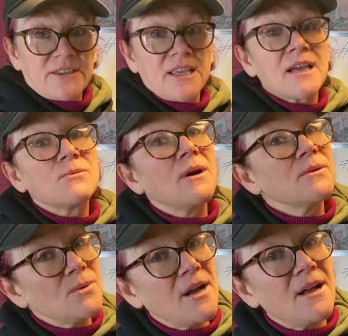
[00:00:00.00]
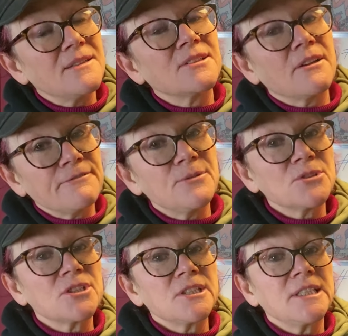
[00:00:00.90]
The equine world,
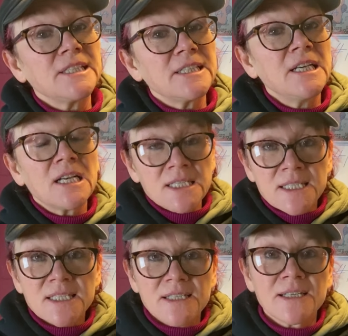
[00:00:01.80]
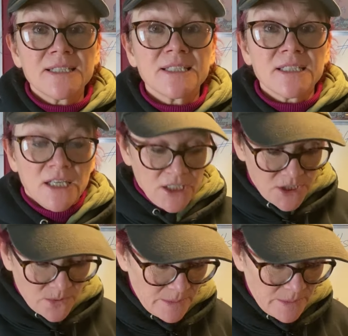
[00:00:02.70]
unfortunately, has decided to